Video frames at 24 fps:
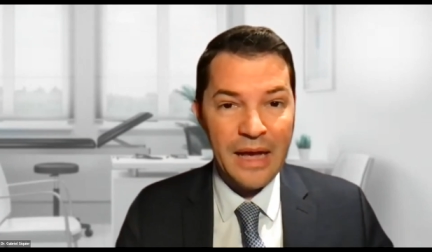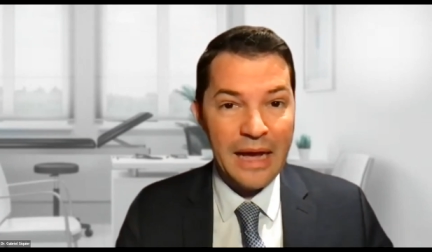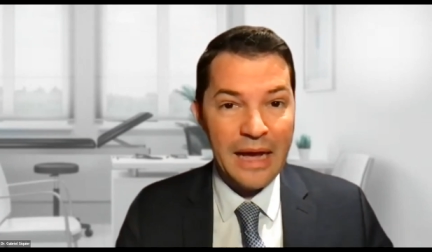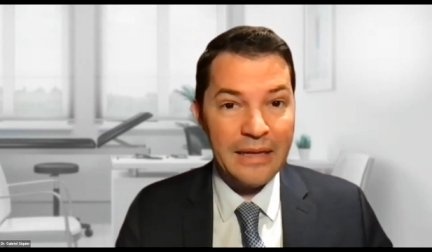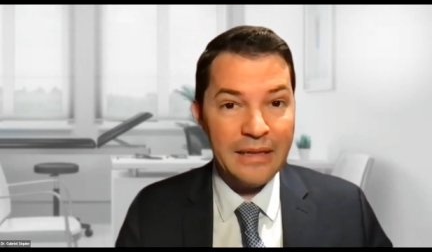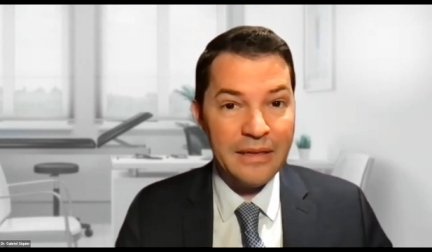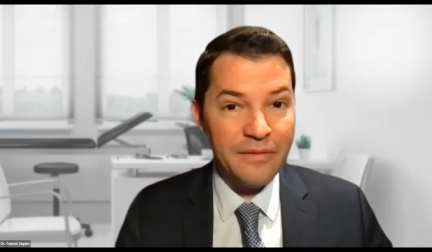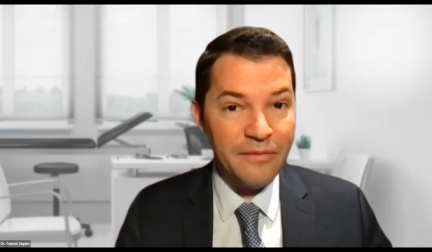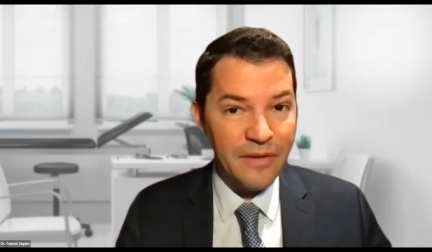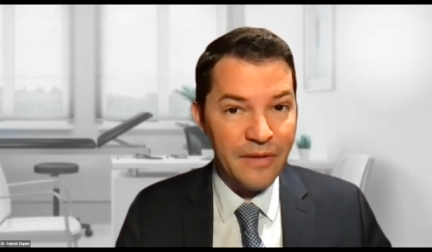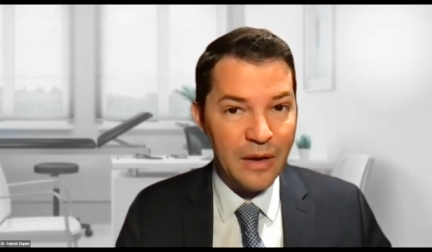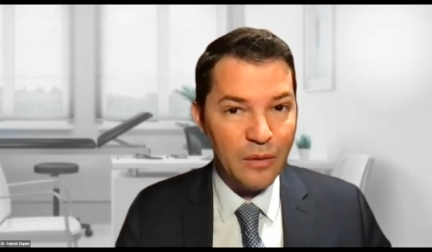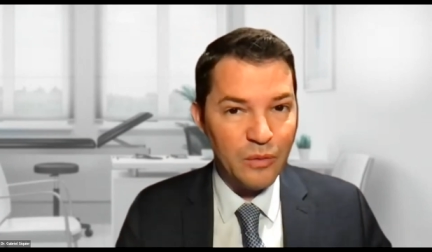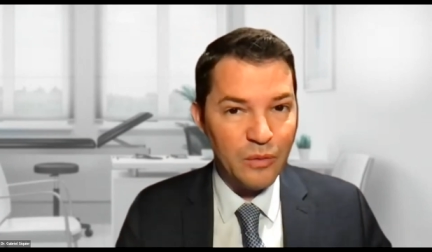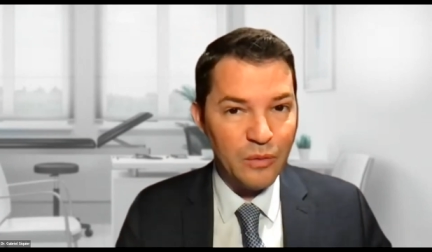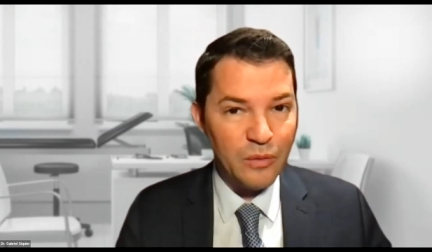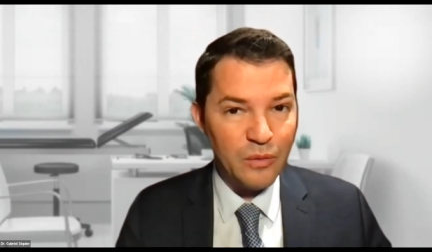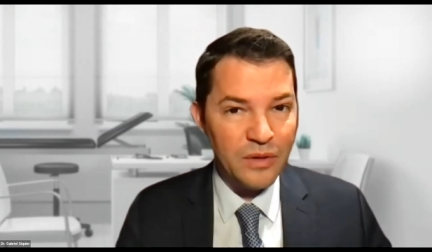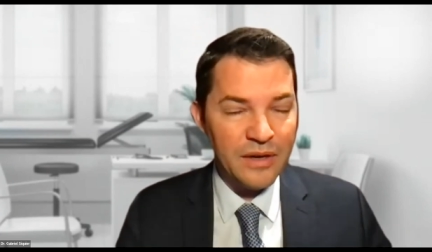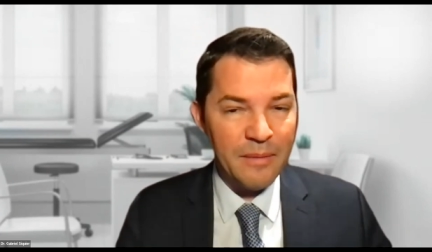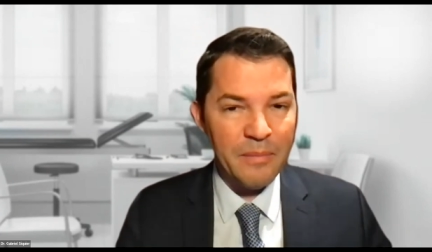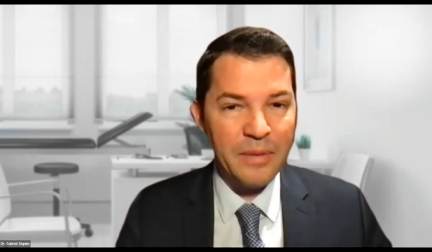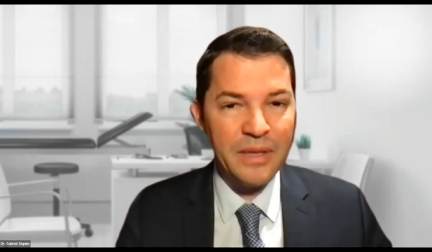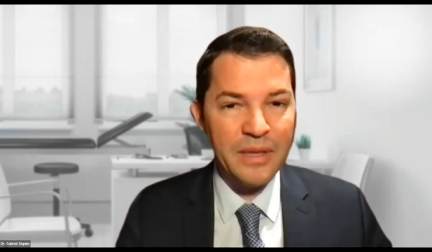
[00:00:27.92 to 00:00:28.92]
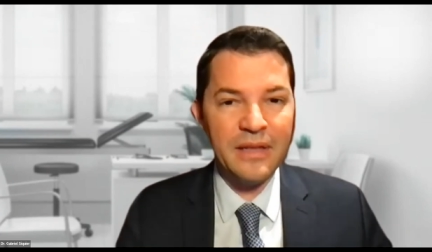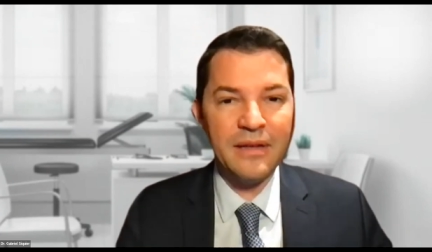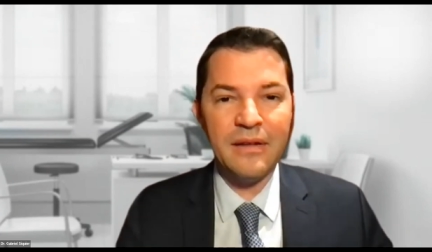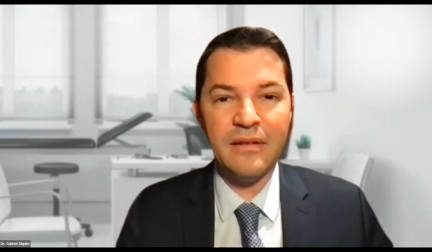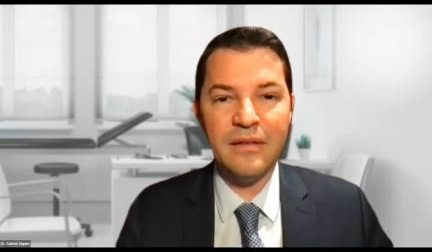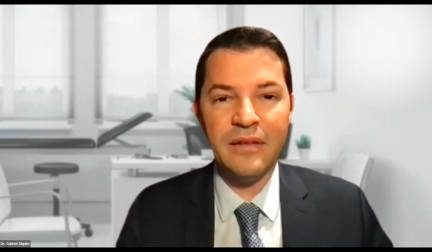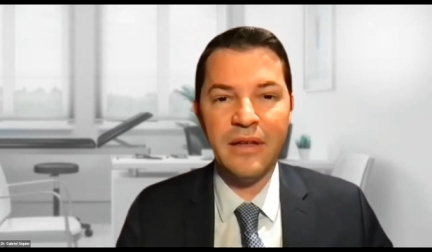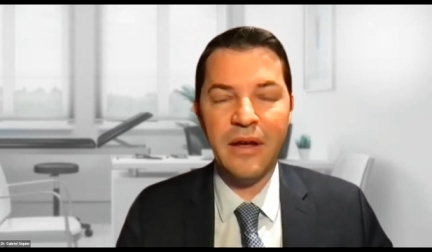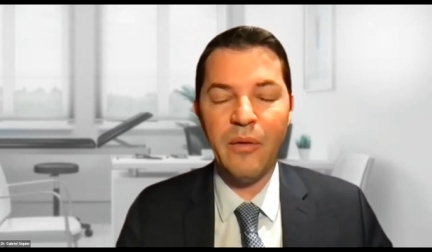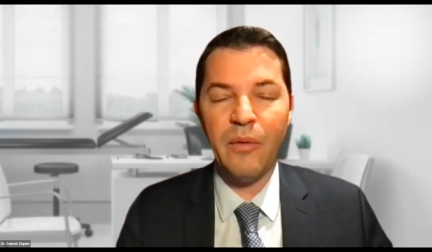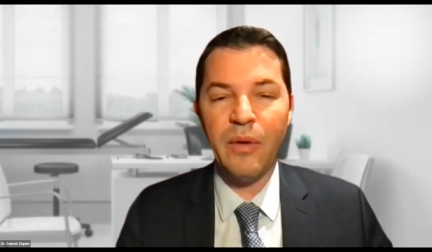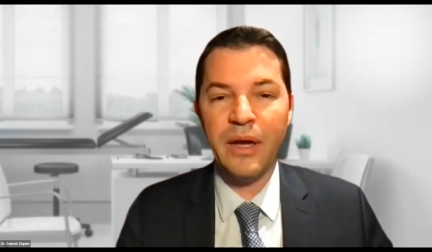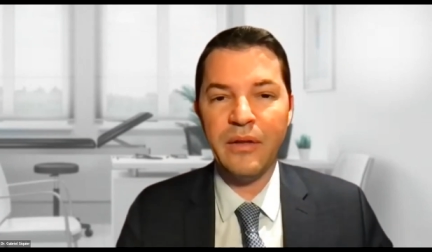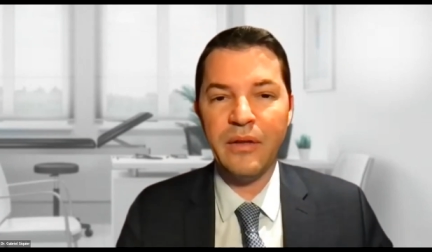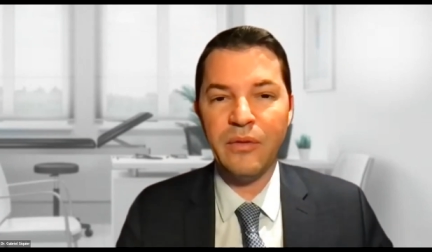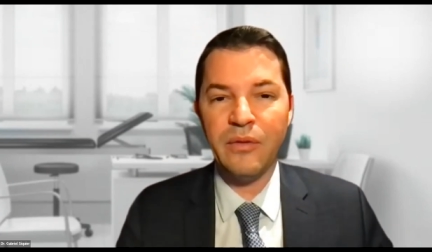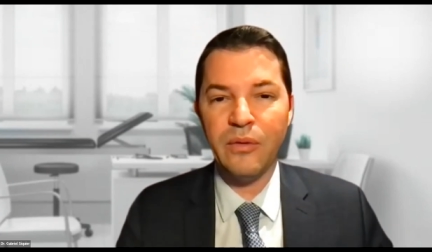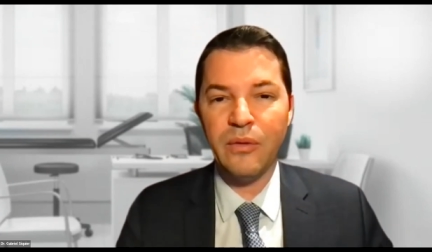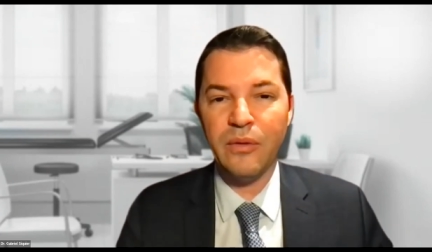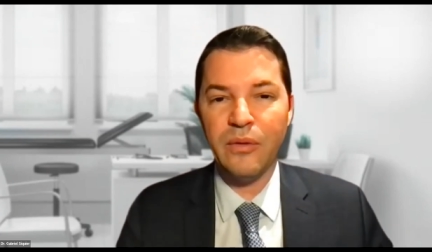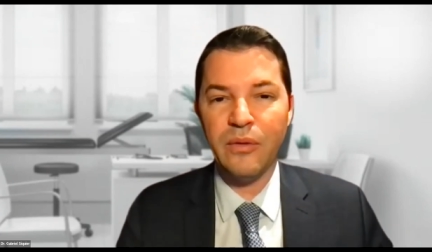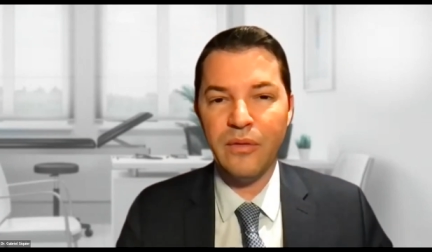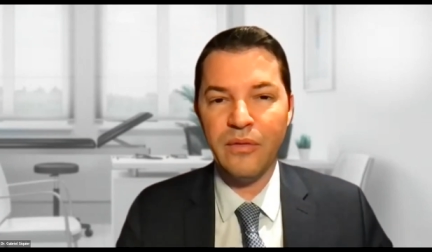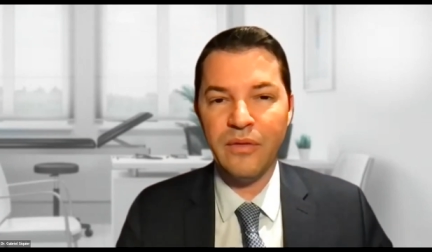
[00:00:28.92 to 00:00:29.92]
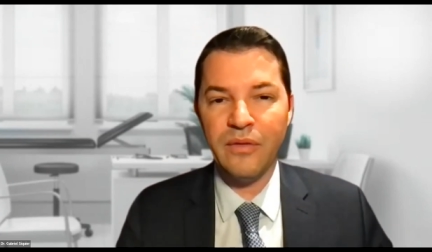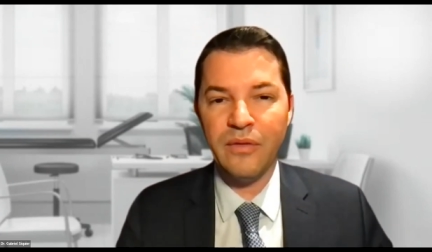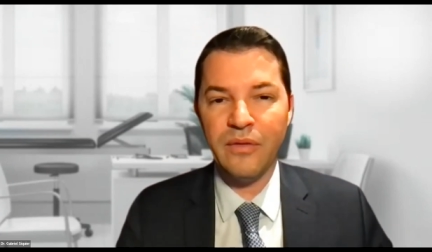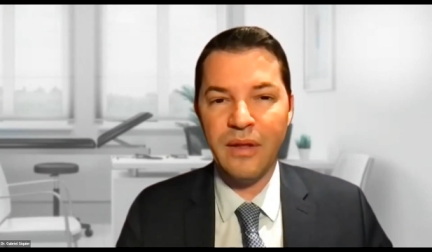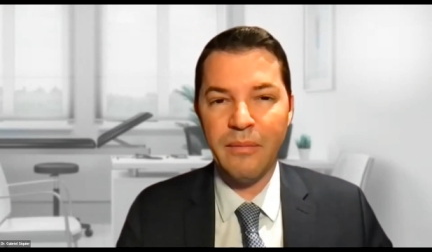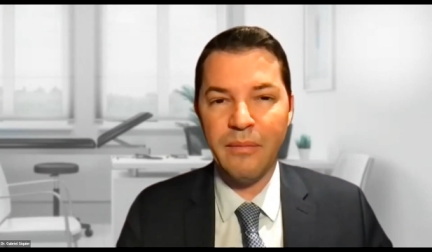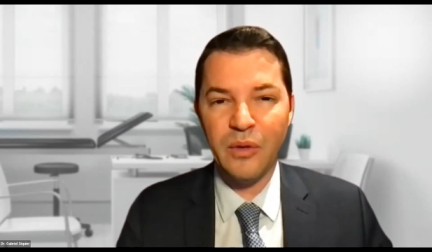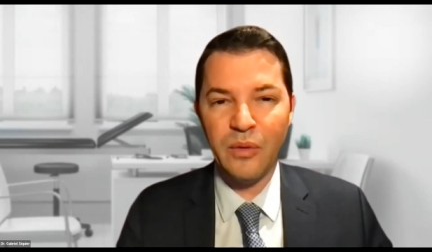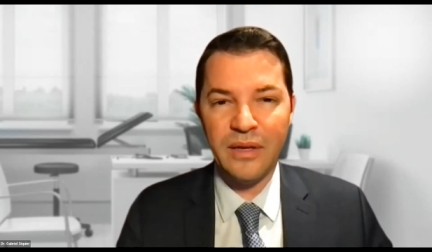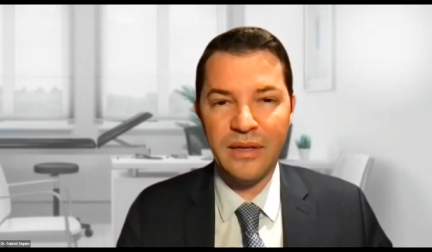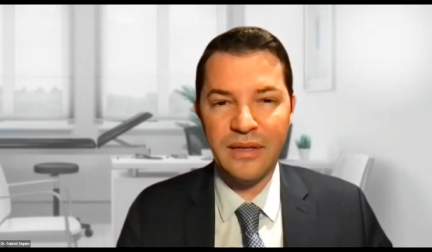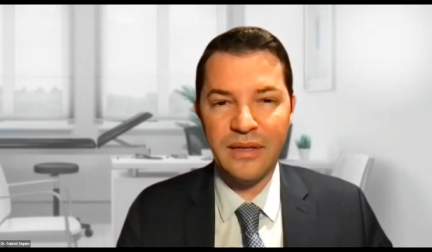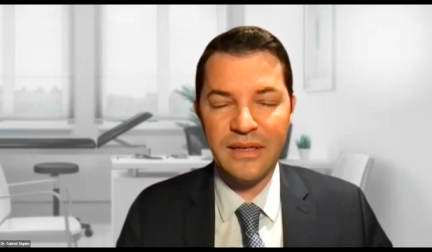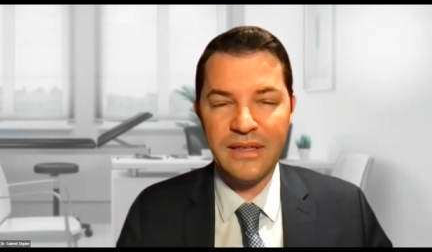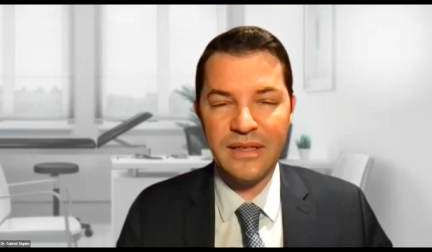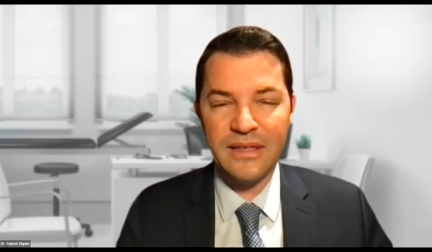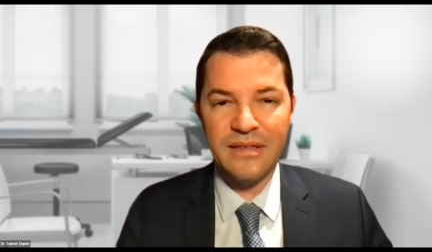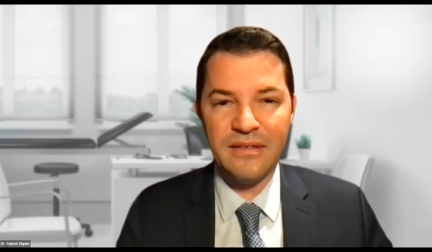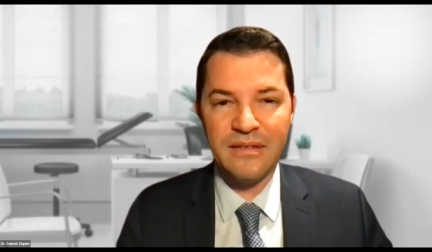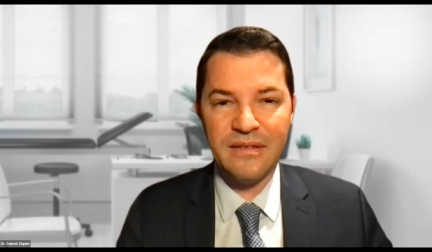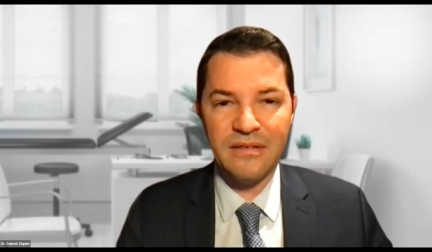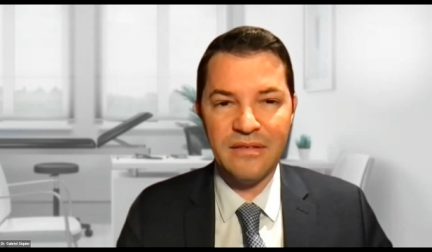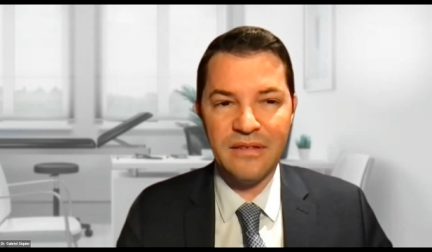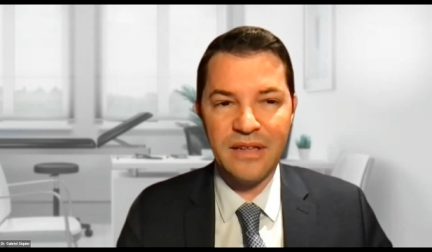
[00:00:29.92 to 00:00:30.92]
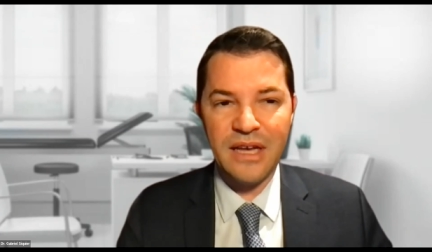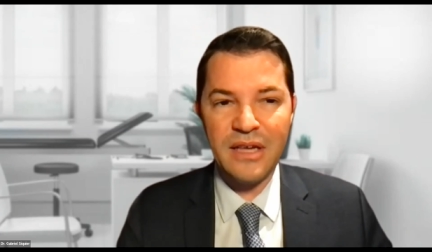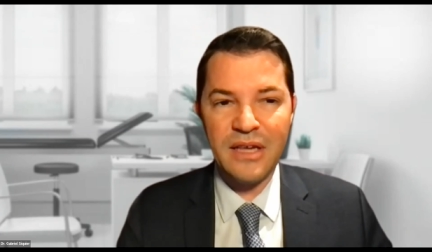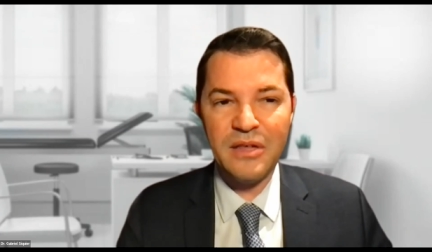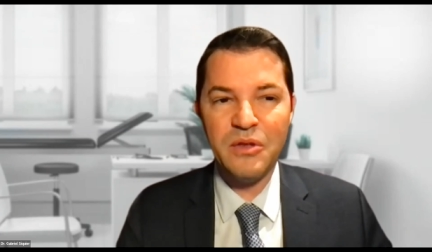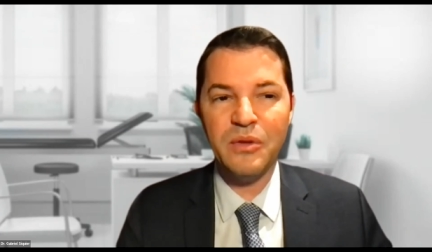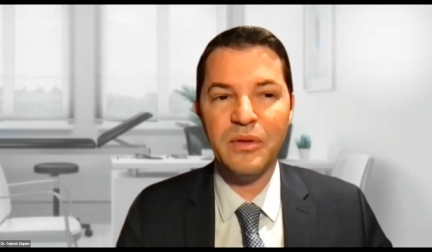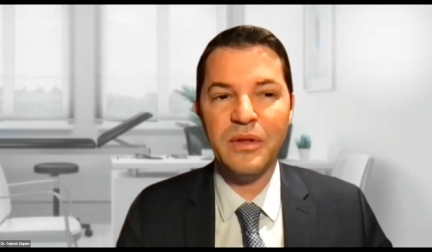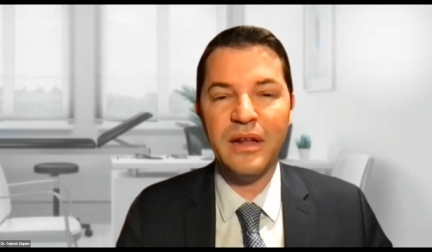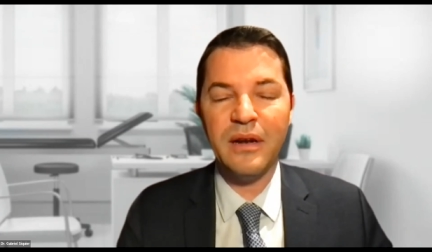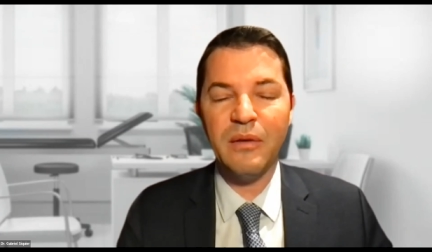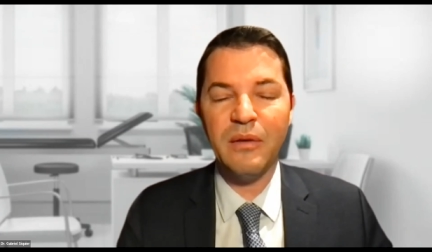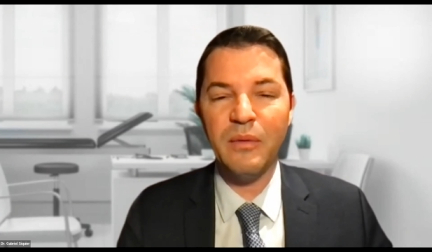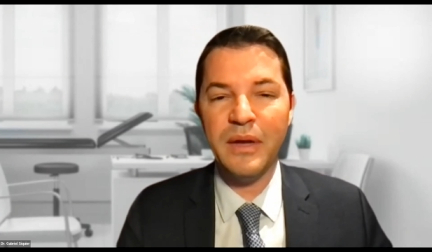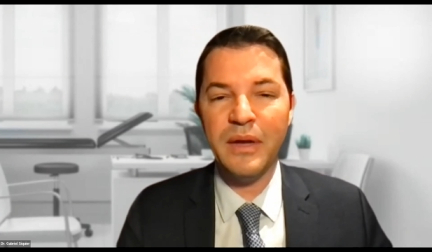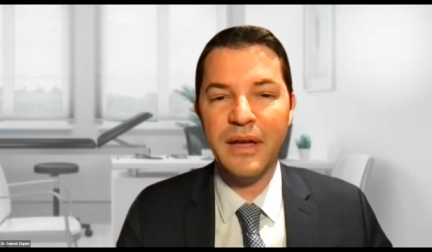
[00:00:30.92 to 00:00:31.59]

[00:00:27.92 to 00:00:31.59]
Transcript: I'm the founder and medical director of Dermatoclinics International.